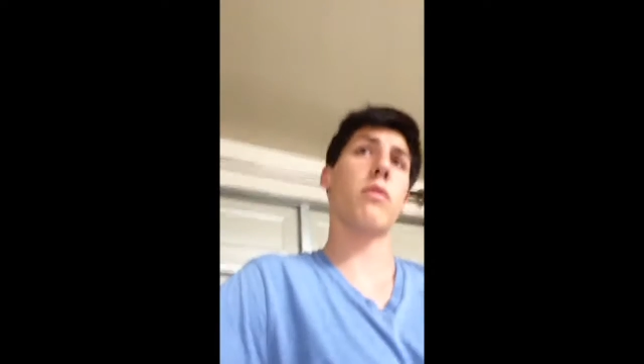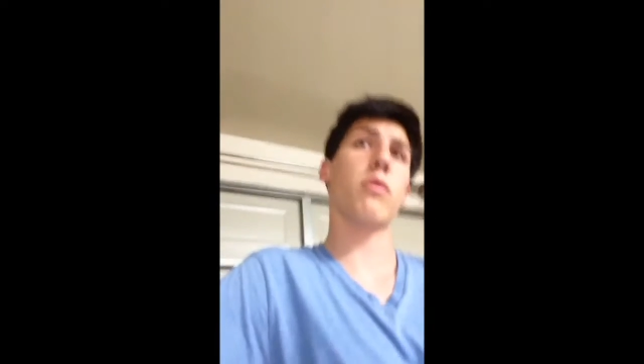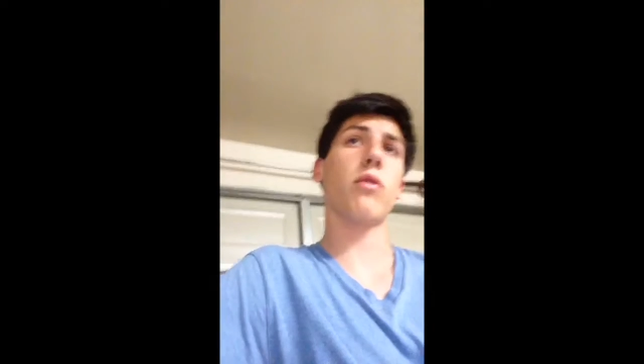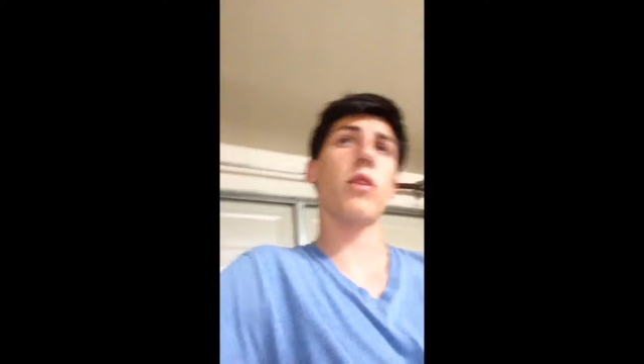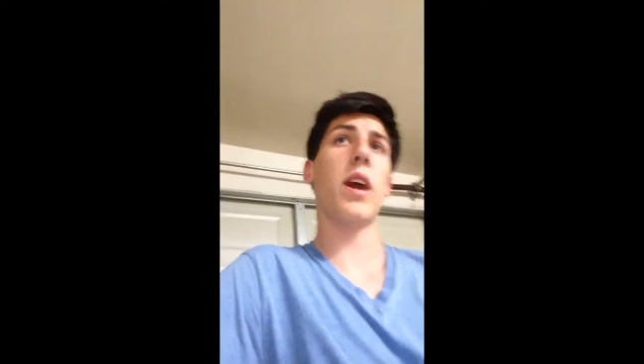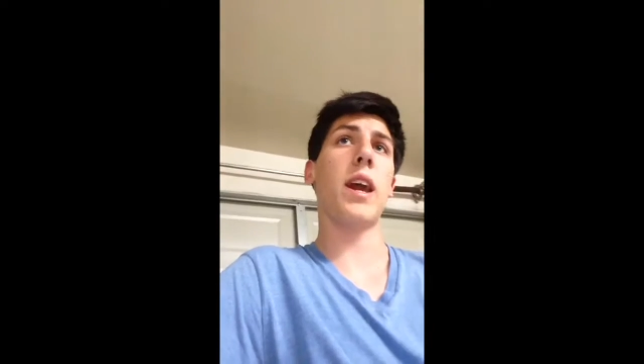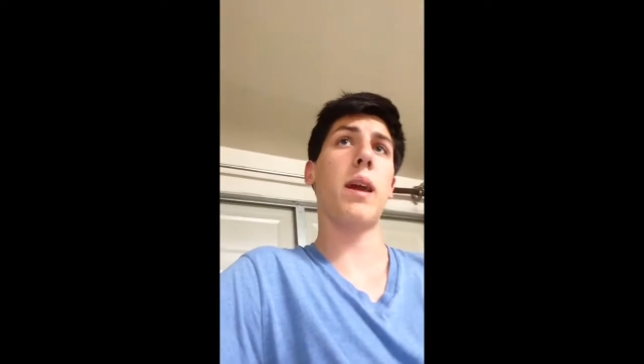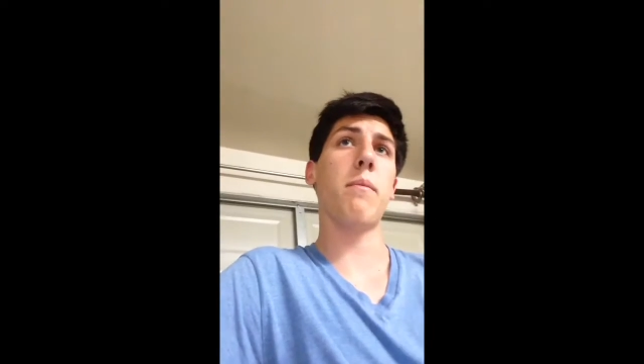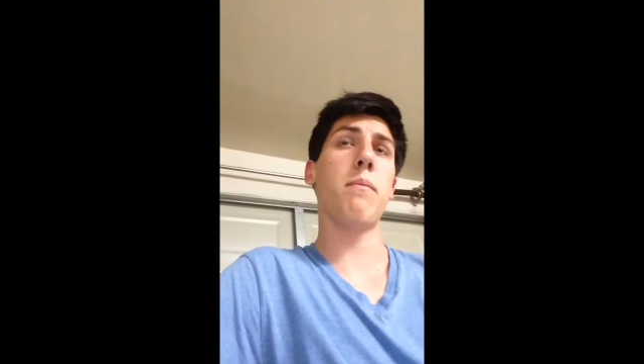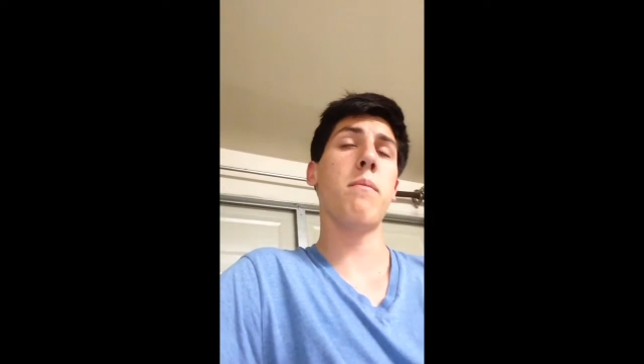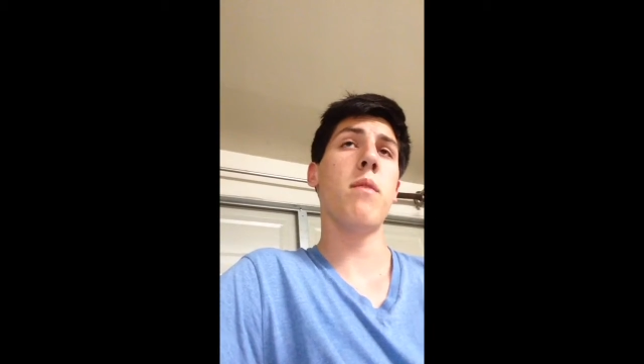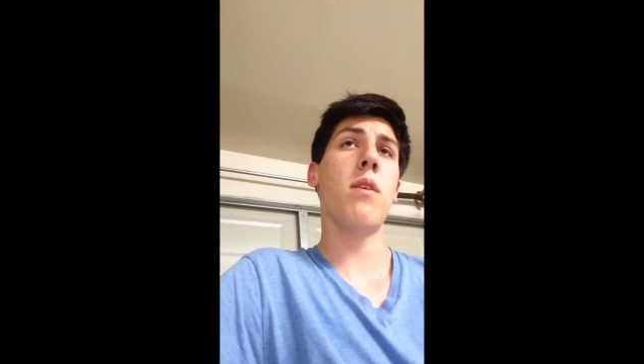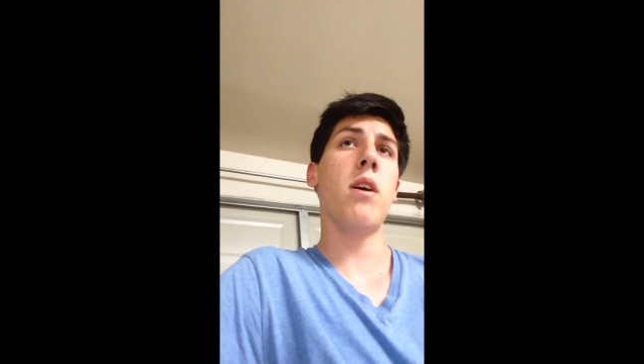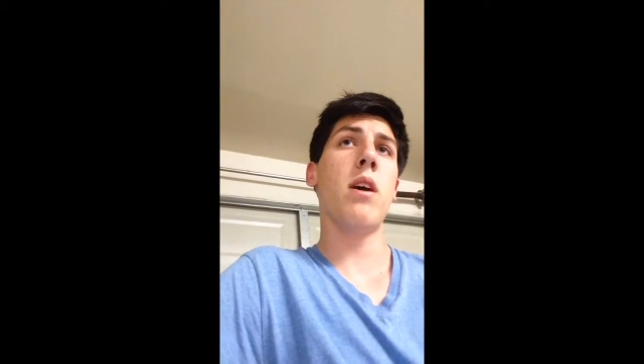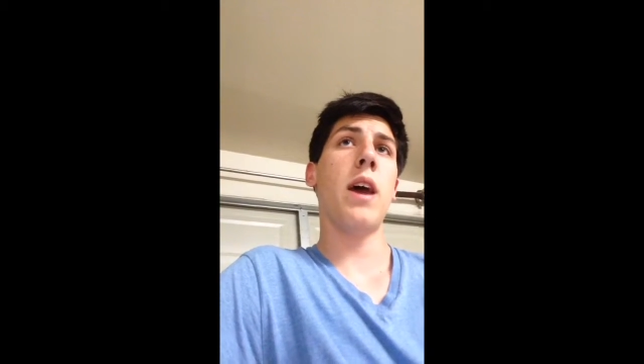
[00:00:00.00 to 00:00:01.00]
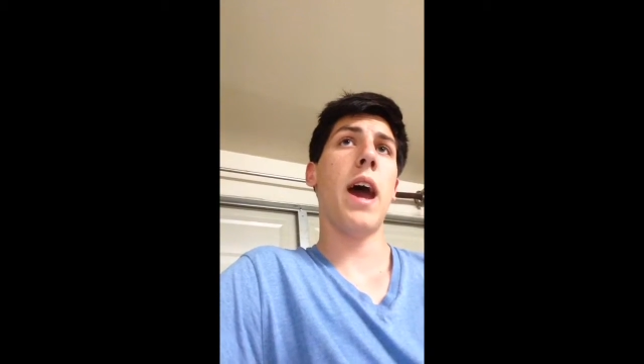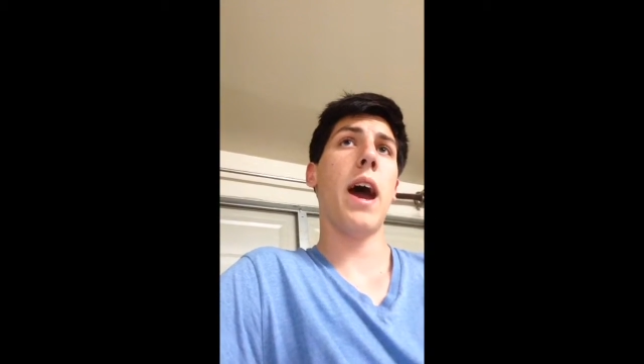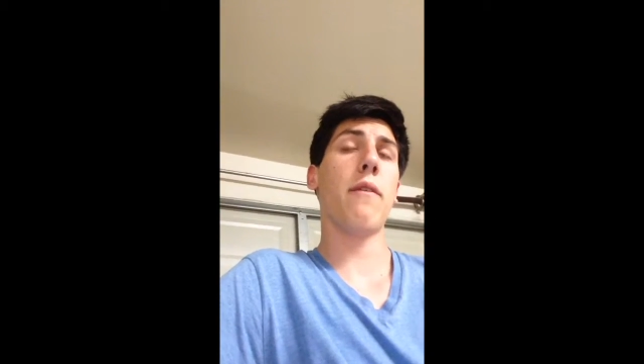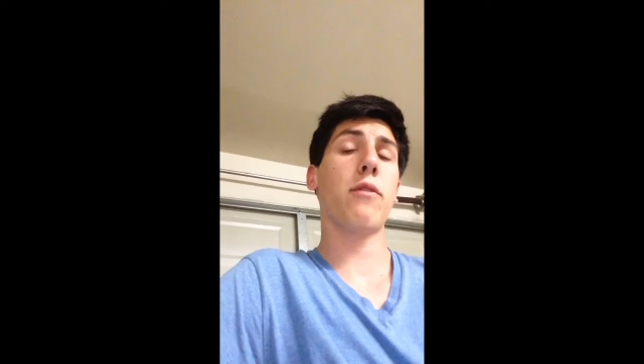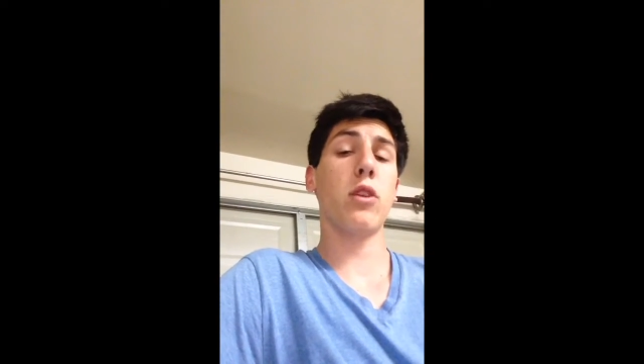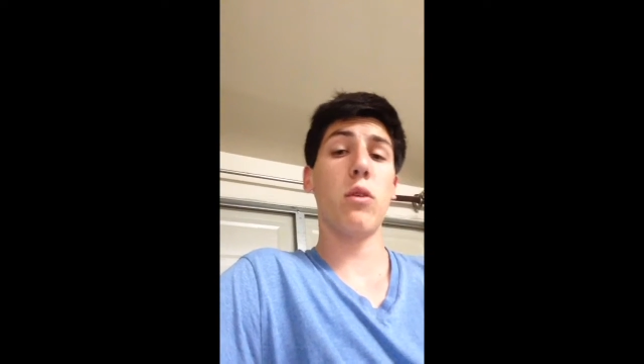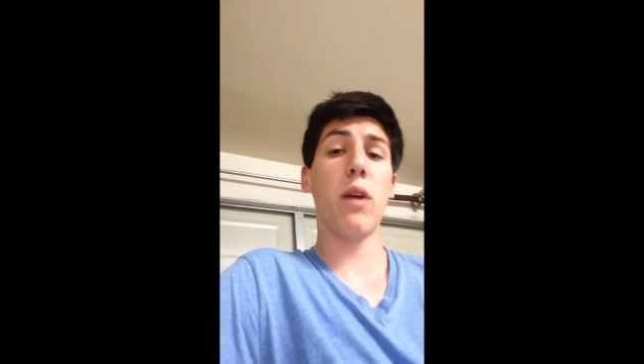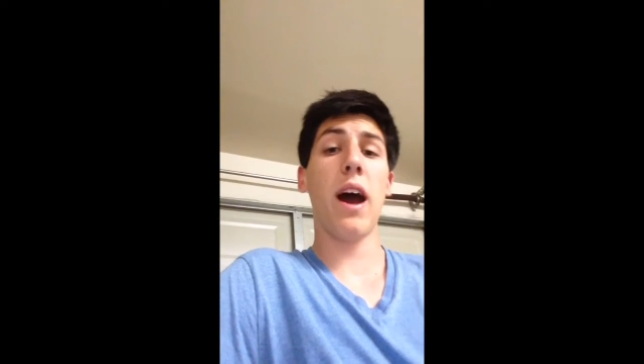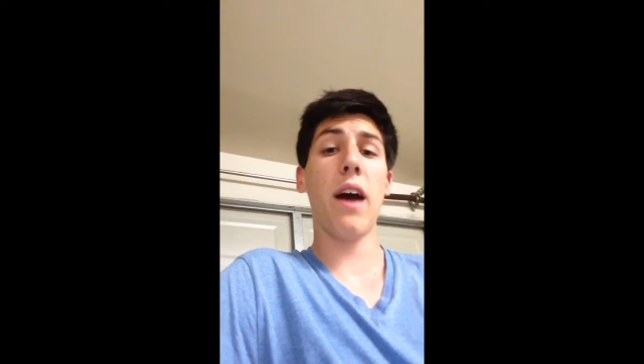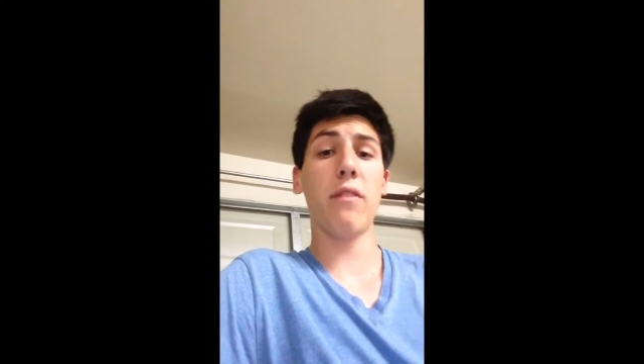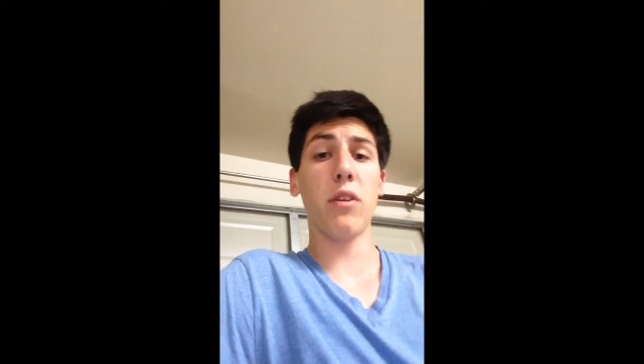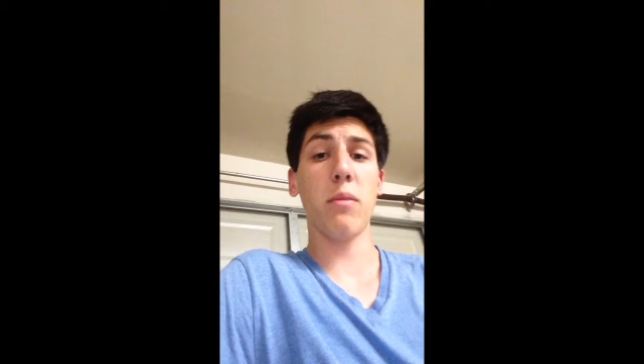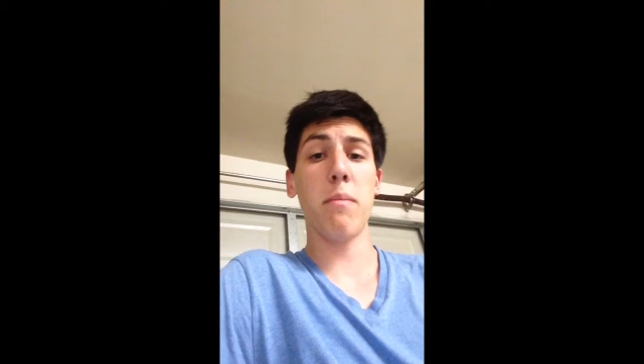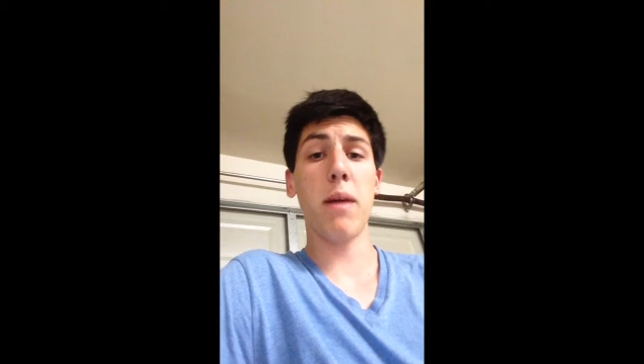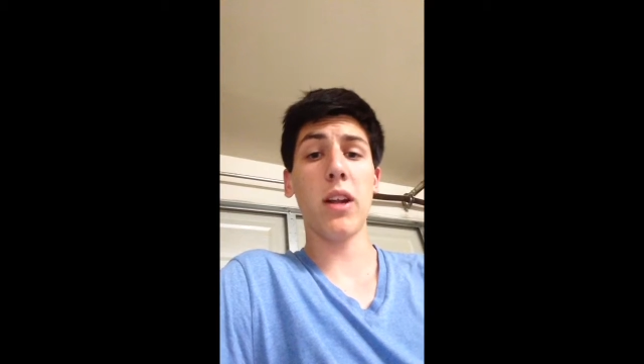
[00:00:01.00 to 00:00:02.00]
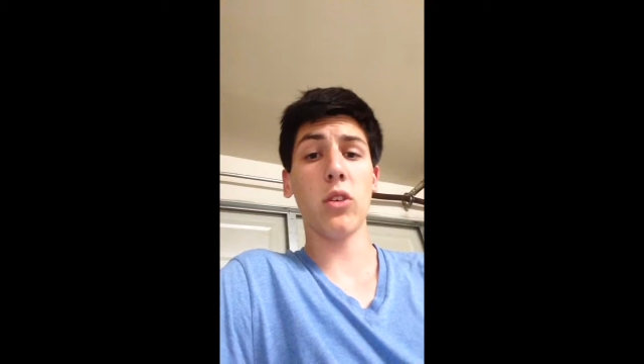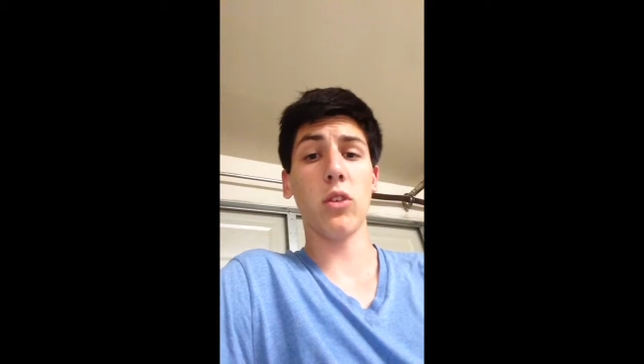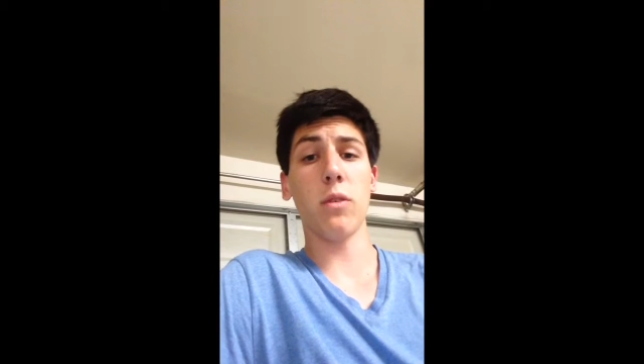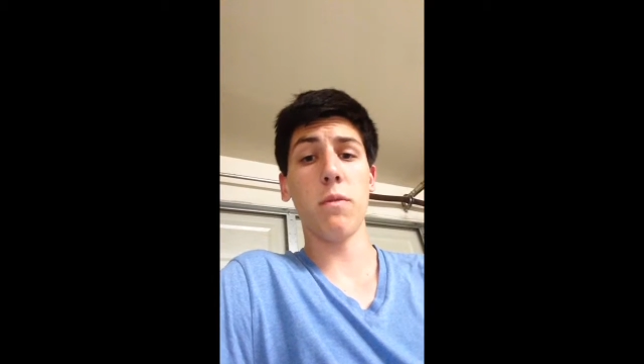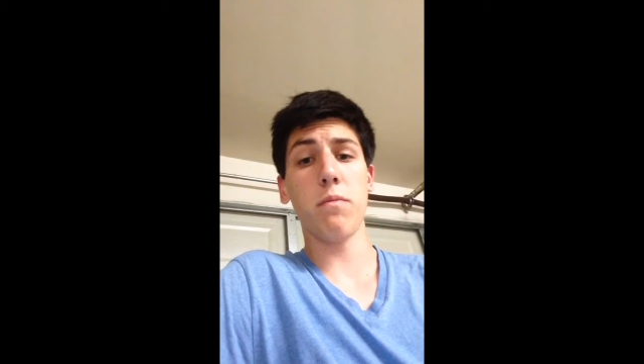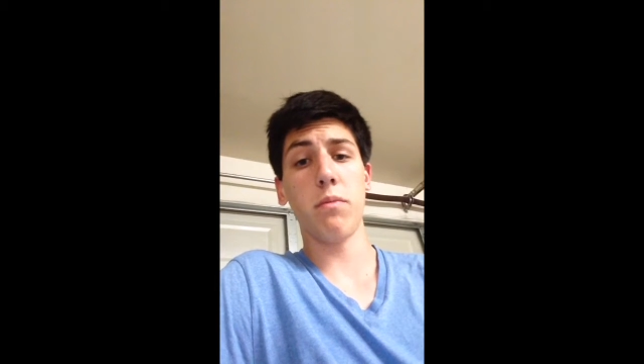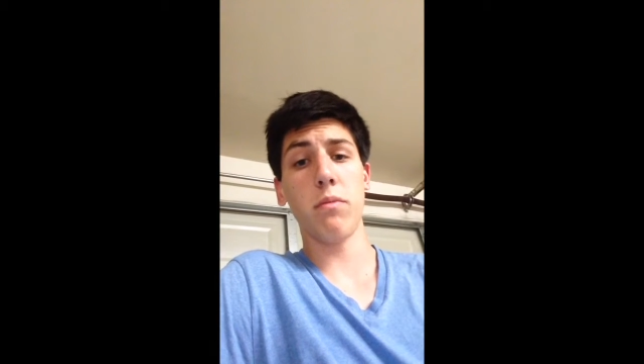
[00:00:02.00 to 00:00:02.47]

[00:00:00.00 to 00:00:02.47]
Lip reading: frame after you have your metal,